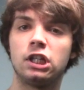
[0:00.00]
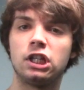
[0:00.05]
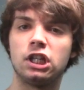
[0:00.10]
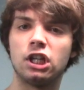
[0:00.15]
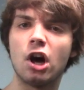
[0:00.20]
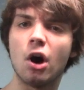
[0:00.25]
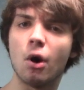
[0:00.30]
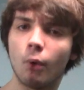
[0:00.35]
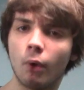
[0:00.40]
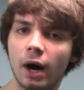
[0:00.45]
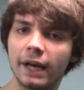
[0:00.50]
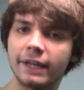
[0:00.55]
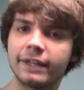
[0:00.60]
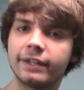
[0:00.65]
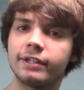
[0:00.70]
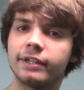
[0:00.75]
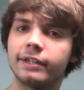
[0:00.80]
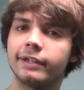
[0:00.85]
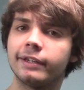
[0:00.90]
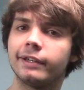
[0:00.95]
You know
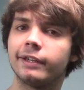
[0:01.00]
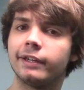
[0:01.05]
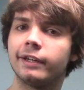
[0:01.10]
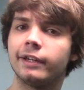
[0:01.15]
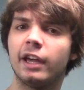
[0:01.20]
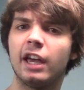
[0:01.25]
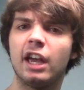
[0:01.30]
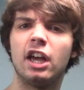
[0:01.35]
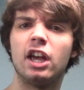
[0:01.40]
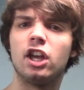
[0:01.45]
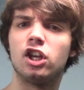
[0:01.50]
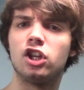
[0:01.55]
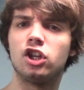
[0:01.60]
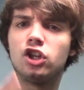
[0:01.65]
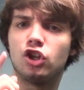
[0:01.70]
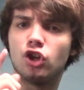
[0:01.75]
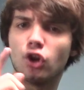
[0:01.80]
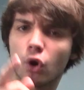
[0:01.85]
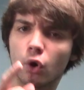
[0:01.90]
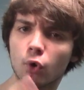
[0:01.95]
what?
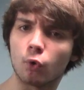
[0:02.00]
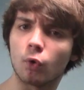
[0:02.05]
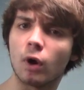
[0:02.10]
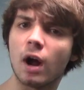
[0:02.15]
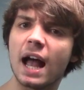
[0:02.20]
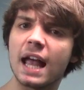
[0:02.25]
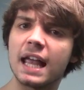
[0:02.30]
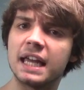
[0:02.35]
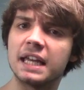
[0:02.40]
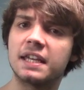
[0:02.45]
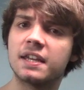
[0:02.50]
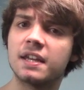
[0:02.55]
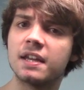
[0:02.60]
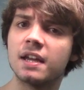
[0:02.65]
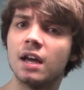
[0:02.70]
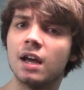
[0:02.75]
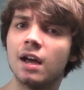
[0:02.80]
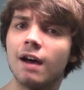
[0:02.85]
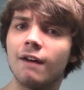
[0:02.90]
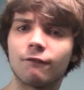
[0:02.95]
You're right.
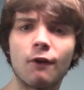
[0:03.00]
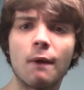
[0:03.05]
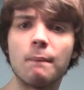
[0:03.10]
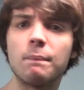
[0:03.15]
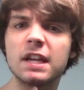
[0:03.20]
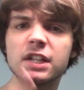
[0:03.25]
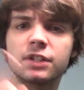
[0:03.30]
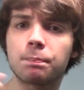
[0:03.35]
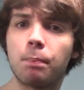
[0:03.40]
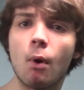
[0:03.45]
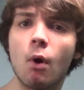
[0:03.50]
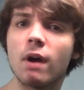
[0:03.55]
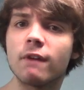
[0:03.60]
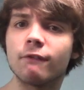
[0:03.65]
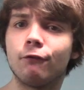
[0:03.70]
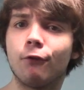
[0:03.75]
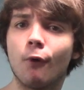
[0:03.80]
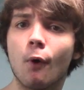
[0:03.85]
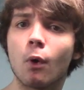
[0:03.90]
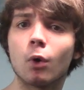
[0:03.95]
From this
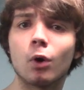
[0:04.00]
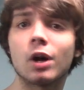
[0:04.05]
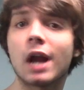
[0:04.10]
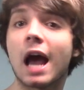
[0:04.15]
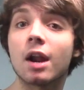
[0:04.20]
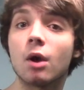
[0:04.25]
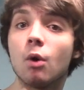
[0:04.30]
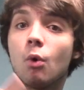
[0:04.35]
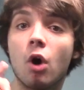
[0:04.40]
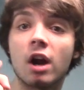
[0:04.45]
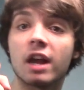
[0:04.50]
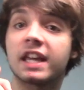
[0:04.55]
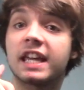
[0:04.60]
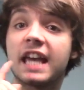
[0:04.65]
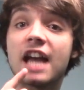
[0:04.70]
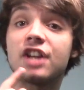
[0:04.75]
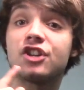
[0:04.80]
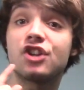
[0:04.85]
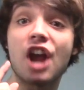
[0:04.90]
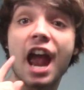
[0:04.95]
point forward, I don't want to
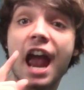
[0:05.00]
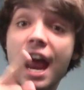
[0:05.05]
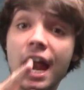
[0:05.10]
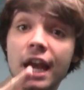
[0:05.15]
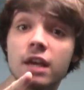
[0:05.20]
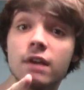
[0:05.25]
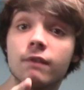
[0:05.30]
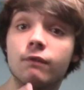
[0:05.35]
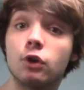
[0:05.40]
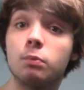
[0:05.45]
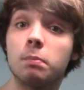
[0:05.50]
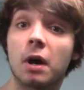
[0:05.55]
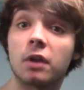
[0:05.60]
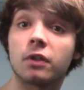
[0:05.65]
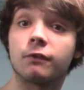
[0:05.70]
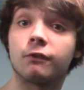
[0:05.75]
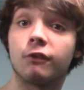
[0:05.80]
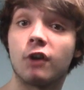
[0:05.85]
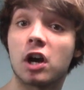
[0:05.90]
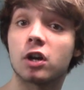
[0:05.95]
catch any of you
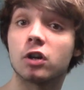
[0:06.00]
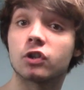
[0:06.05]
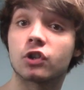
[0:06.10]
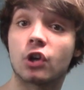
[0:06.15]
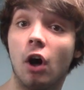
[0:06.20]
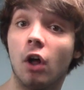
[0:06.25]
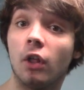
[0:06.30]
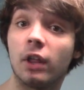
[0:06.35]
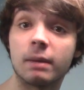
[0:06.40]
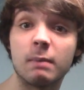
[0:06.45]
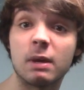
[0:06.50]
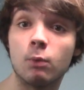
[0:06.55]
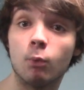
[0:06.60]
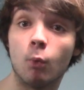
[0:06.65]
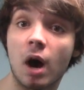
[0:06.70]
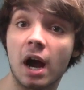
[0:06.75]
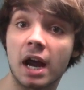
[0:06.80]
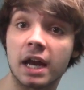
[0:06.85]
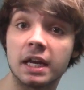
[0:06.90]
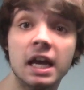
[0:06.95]
motherfuckers calling me
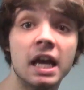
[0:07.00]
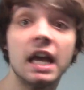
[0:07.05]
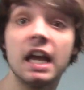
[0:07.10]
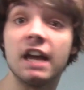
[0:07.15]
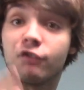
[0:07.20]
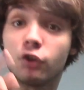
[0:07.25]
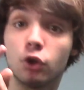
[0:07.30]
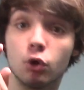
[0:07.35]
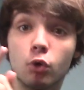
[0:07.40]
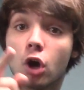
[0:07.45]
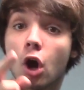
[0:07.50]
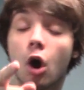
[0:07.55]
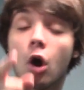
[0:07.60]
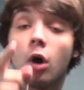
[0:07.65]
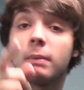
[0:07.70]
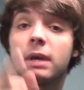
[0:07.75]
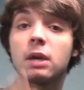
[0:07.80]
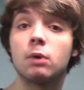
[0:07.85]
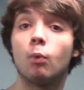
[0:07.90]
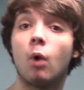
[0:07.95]
white. If you
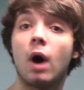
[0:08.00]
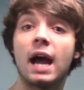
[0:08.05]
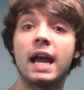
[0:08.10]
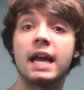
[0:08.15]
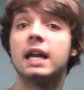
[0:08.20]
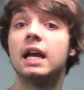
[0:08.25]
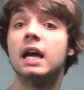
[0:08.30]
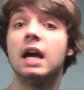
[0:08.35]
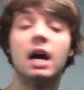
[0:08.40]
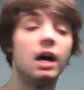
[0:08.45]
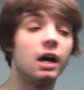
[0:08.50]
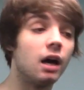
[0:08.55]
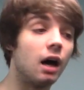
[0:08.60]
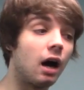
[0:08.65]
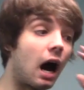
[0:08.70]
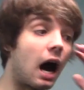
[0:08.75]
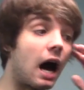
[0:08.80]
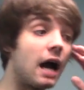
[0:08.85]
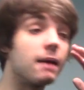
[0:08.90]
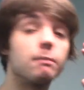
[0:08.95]
call me white,
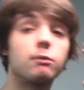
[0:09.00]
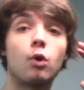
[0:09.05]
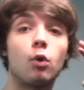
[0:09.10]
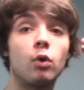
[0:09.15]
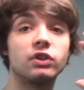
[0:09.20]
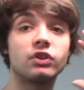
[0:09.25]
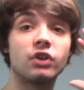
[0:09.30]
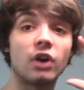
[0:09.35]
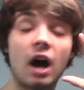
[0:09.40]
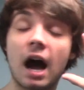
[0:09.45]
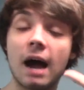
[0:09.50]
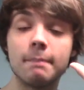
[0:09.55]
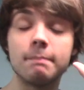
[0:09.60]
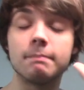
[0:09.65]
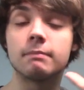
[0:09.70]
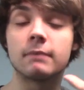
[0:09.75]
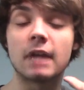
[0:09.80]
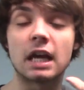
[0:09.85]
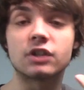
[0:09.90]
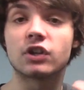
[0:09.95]
I am going to
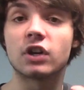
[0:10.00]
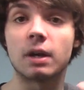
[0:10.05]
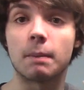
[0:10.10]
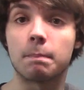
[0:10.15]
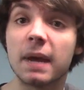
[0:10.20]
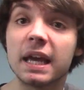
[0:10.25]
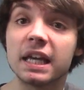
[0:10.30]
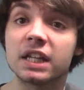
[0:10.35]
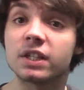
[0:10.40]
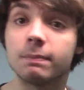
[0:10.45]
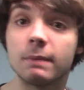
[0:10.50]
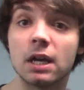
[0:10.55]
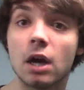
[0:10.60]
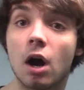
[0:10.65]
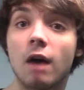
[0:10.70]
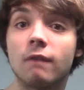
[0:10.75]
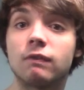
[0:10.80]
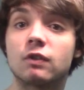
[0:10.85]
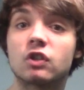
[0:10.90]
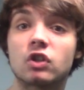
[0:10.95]
I'm that's going to piss me
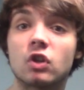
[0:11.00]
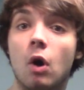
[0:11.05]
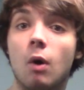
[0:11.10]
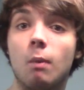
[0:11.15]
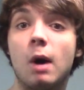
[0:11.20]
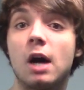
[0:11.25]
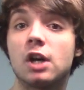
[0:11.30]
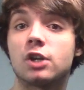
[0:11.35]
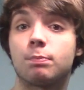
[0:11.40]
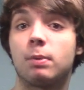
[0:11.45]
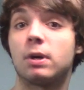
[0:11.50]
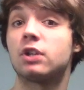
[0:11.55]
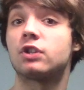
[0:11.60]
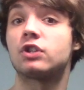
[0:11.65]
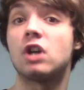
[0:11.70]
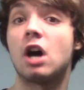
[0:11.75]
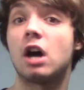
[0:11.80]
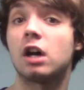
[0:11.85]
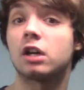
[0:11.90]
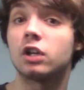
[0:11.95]
off so much, but
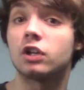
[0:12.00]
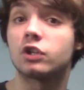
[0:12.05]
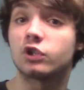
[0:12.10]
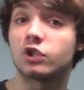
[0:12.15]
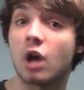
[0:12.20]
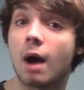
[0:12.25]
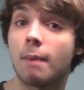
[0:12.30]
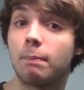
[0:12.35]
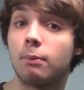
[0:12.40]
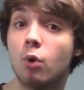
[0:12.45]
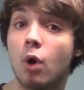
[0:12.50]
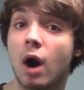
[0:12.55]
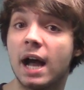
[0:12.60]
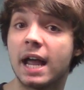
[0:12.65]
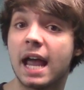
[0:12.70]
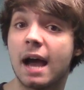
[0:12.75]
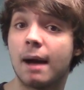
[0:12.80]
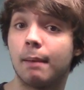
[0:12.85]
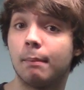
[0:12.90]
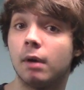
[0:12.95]
it's not going to stop who I
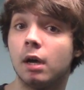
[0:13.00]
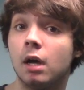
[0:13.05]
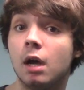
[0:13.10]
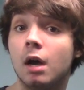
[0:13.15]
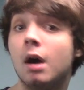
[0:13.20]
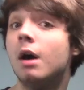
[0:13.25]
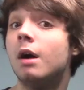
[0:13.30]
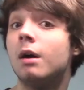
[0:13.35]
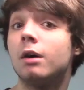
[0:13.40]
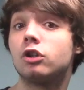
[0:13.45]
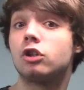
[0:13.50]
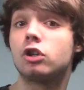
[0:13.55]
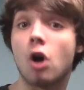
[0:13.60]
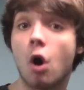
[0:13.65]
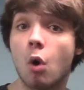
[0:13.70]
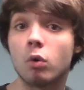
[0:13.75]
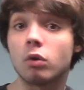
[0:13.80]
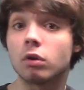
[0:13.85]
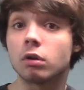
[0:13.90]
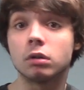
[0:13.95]
am.
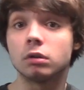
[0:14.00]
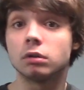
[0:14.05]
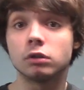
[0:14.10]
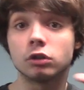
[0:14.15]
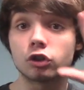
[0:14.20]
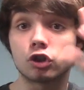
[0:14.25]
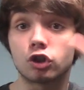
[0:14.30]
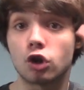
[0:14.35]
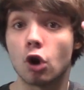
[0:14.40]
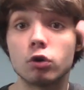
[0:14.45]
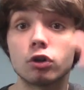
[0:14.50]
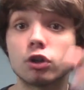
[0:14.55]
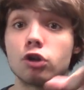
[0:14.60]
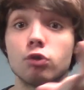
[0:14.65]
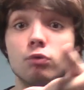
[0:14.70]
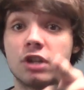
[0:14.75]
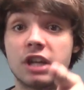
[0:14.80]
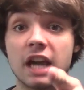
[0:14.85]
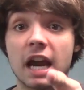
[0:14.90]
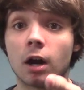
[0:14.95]
Don't don't
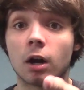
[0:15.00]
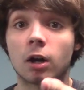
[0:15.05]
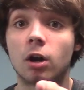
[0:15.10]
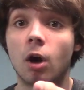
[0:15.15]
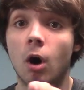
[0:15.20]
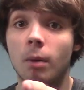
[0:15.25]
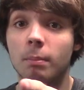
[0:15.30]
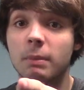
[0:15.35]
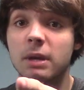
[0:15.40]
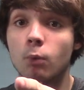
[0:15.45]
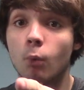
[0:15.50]
you dare call me